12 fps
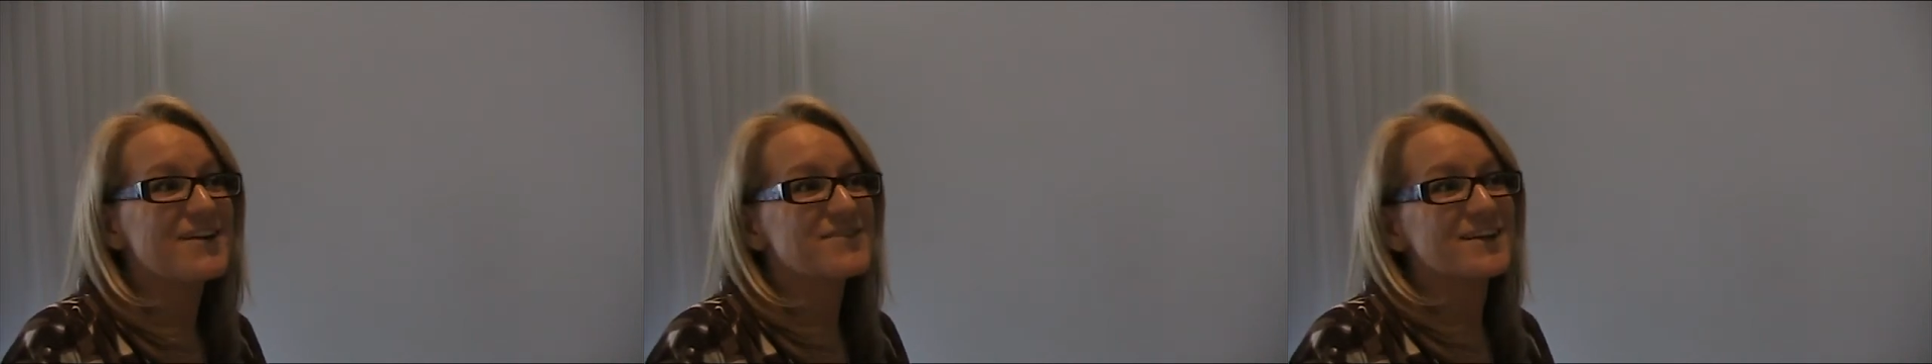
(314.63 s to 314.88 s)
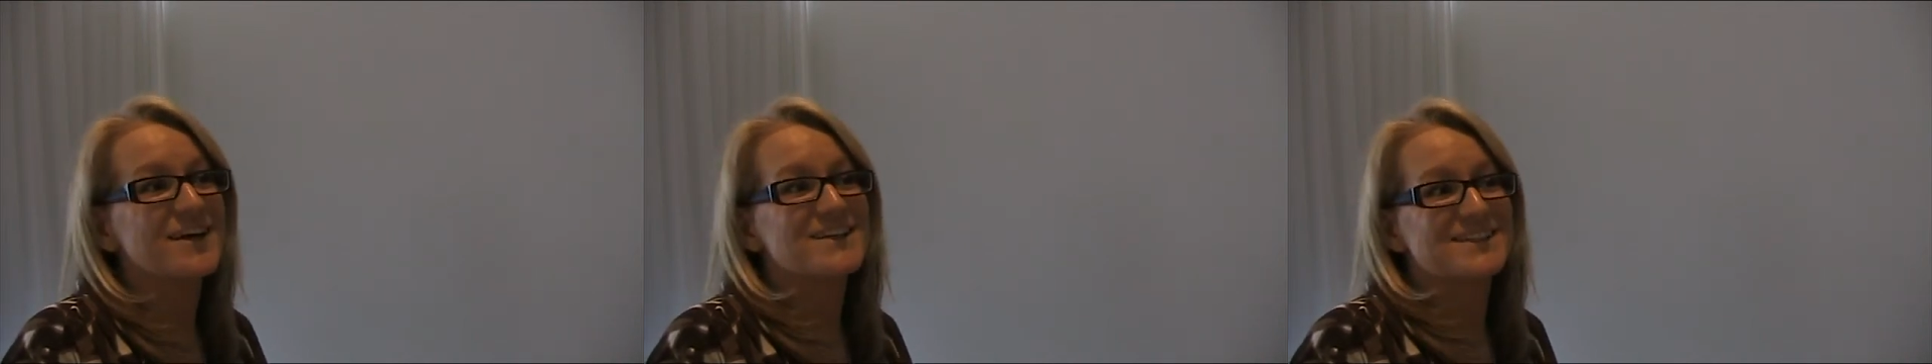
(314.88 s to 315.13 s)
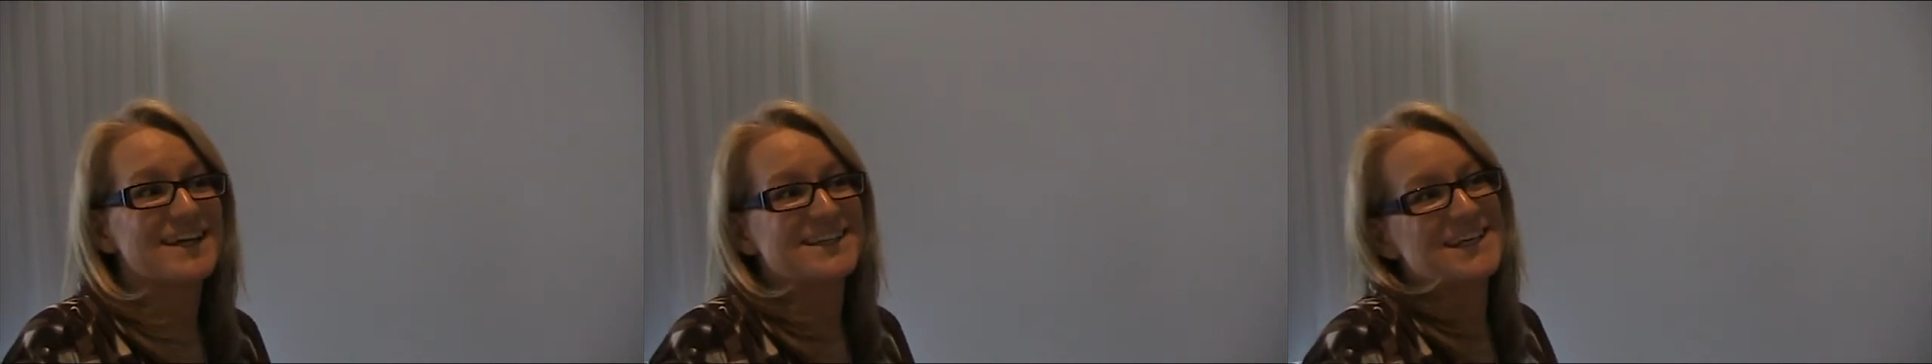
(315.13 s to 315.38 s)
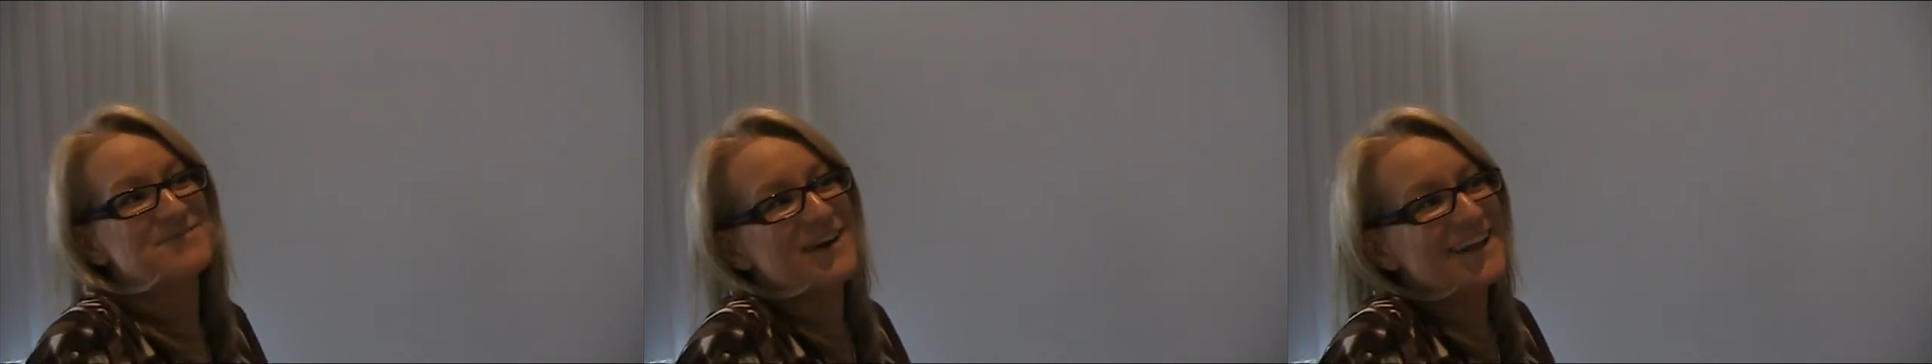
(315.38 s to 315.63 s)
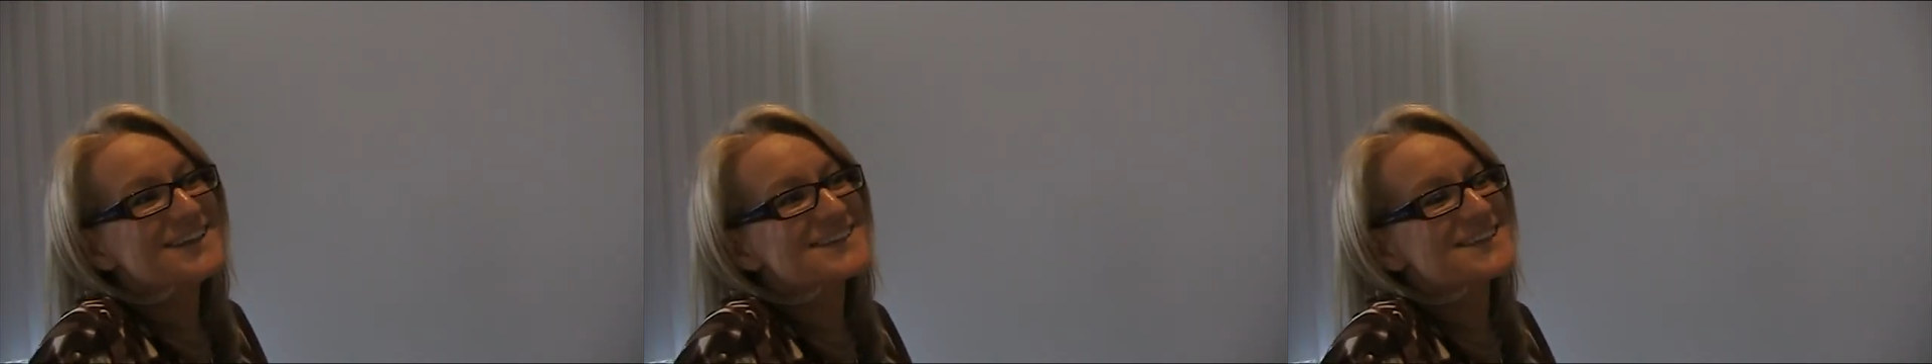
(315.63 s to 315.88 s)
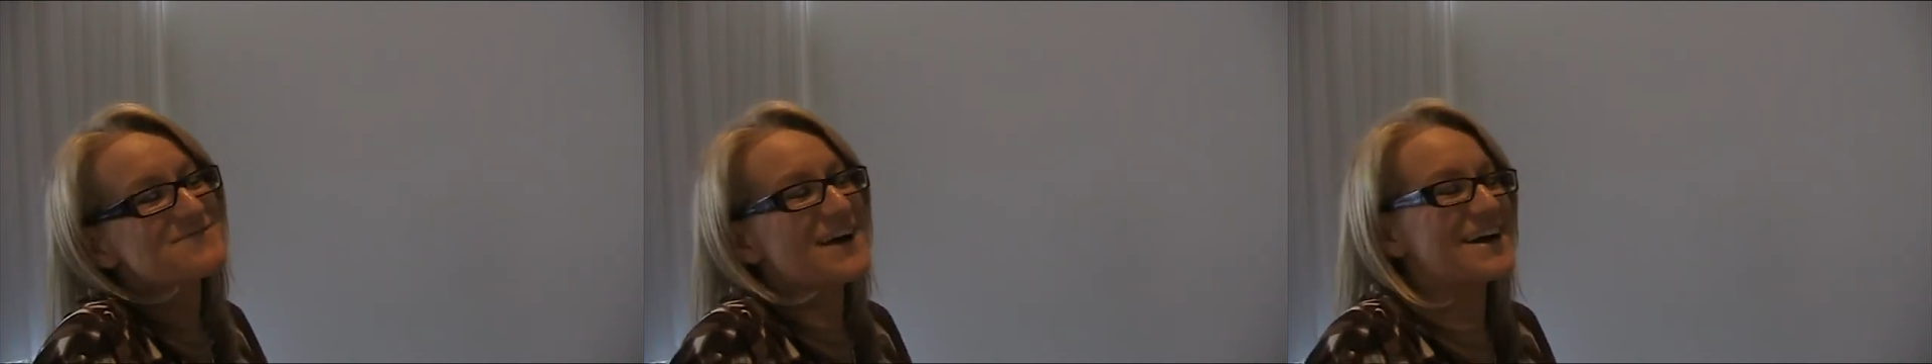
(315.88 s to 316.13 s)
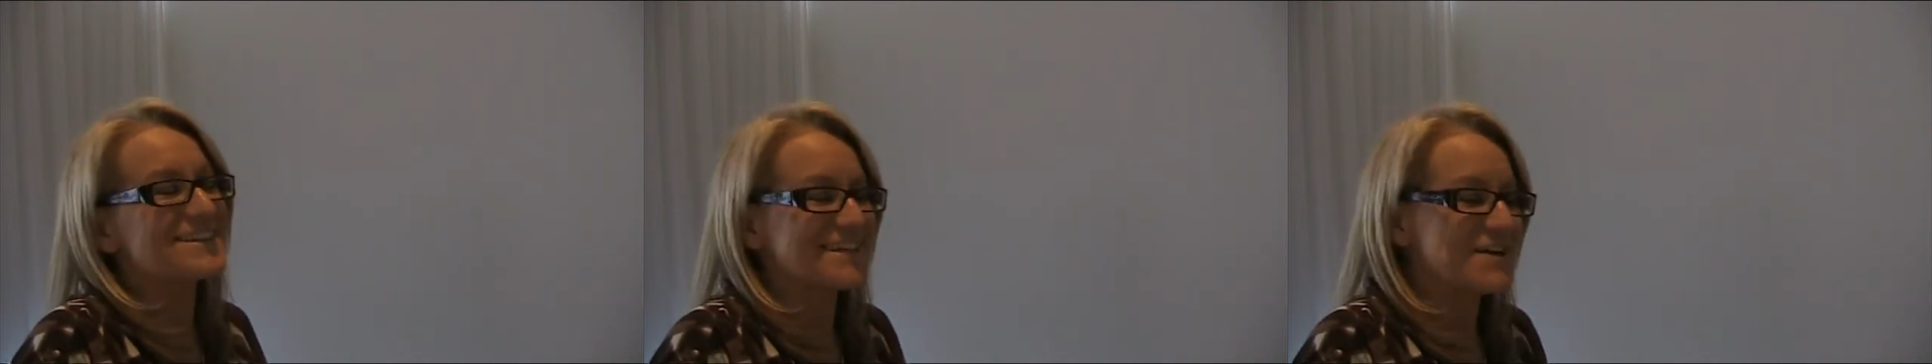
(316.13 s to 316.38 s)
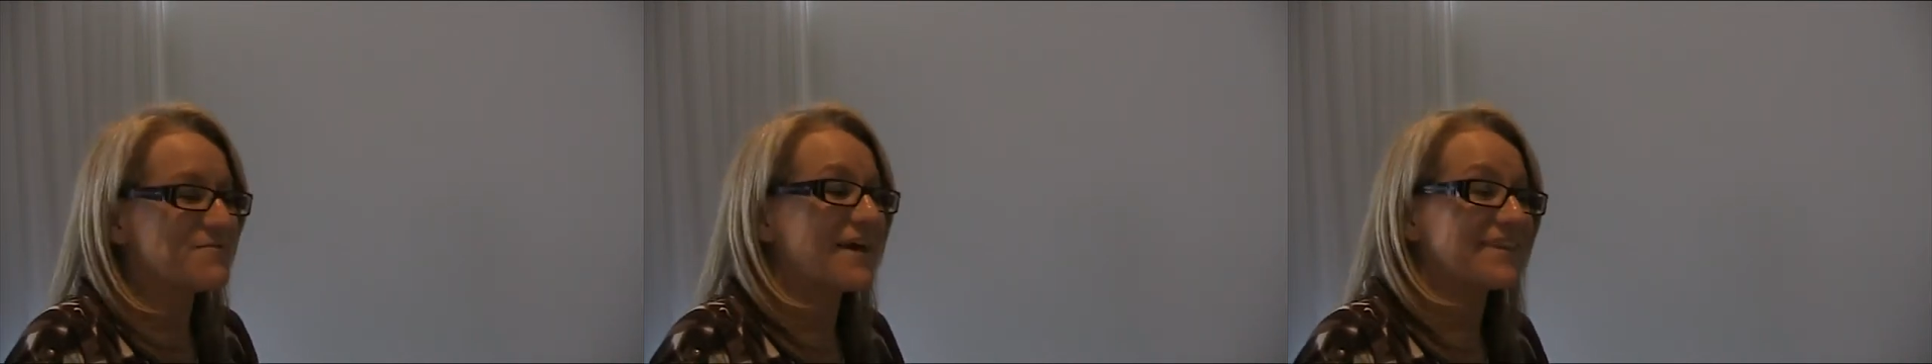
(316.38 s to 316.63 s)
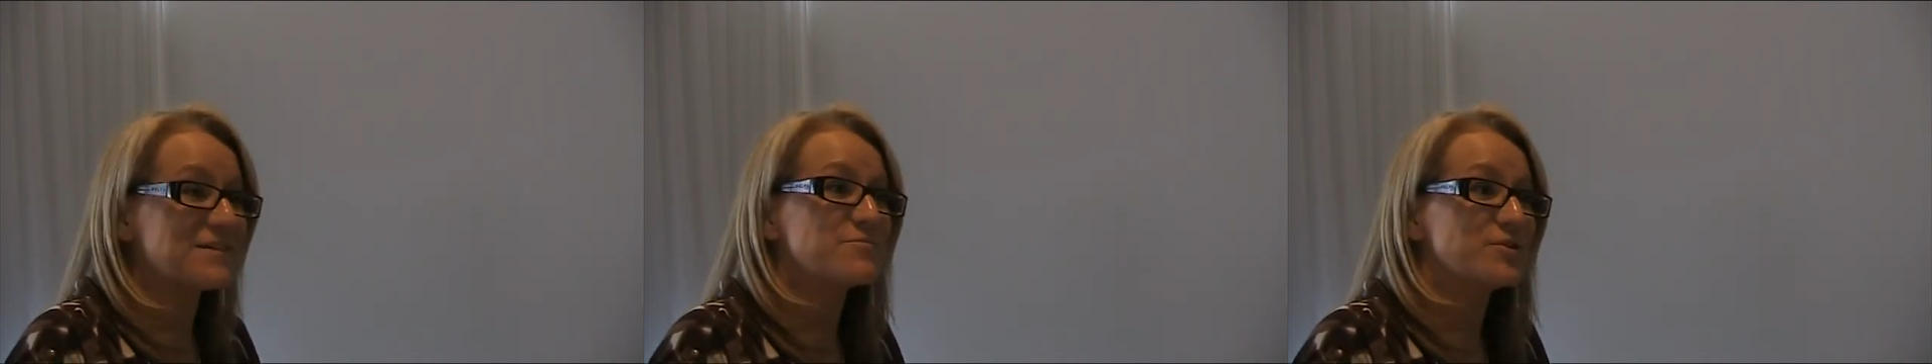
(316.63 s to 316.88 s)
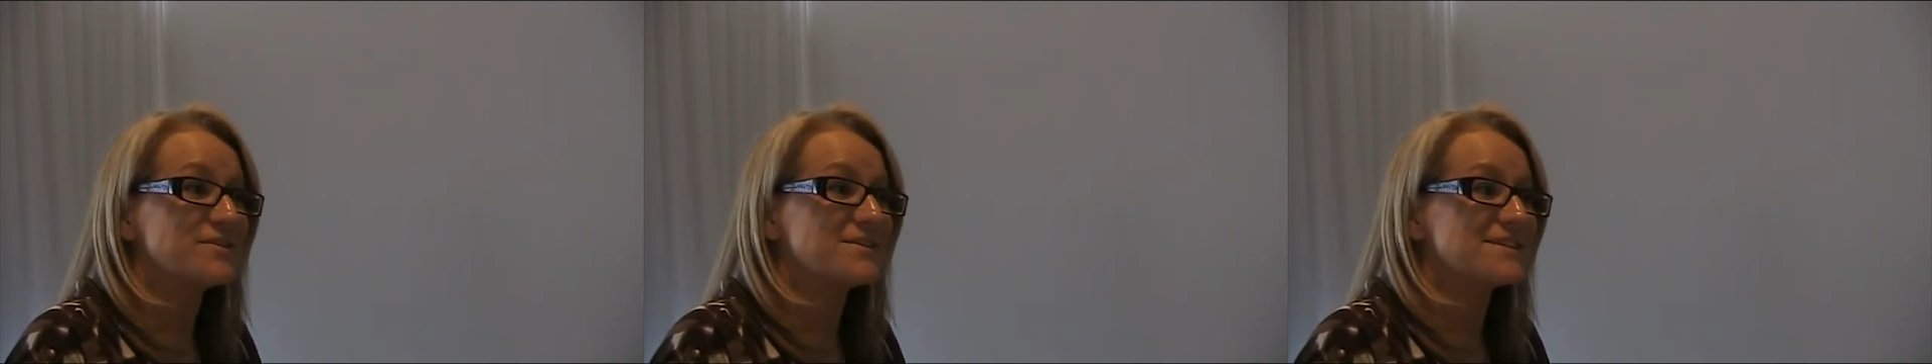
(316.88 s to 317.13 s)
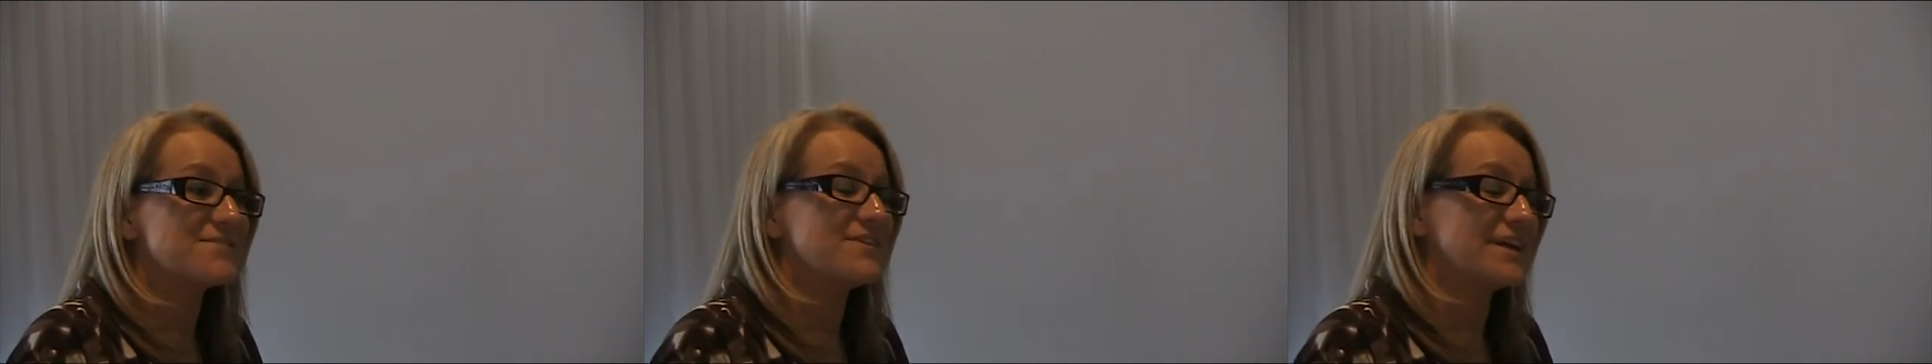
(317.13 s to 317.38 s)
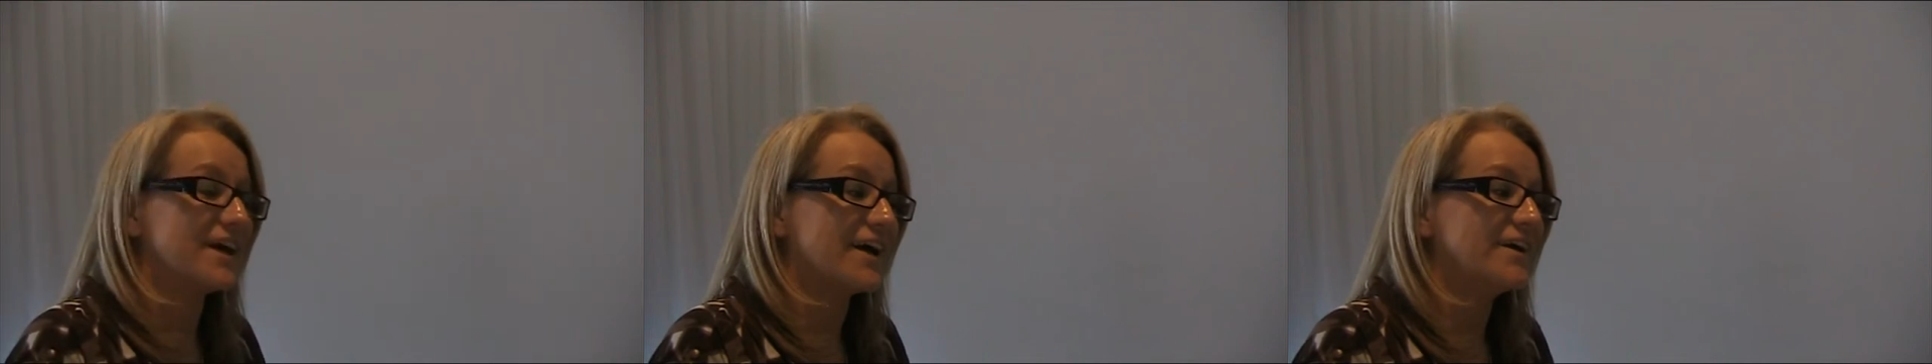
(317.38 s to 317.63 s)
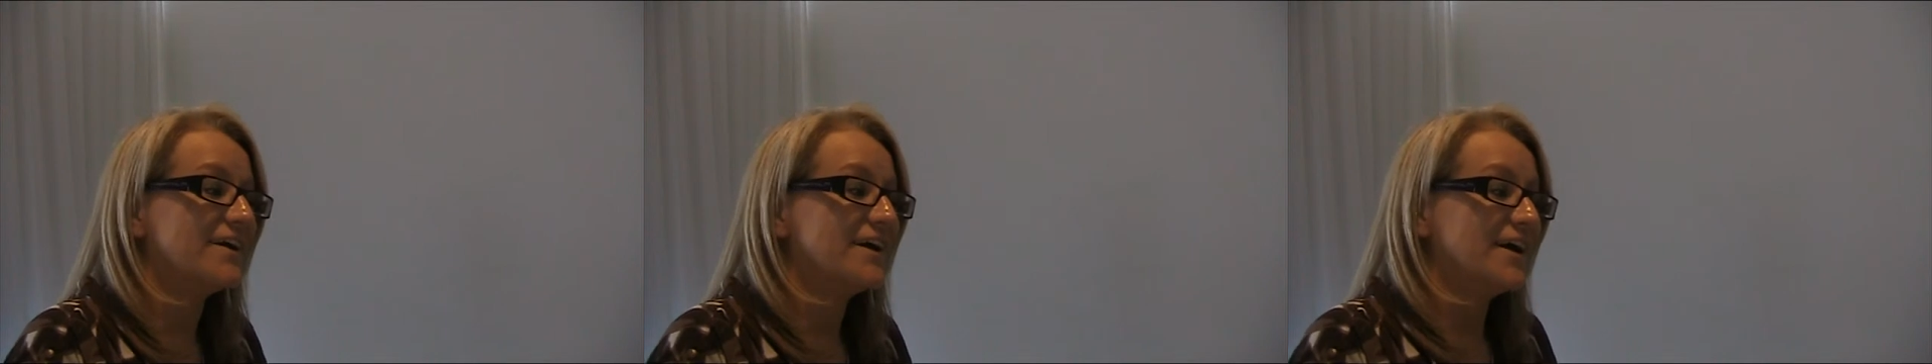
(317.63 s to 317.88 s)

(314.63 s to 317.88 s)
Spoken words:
over the last 18 months about the importance of video.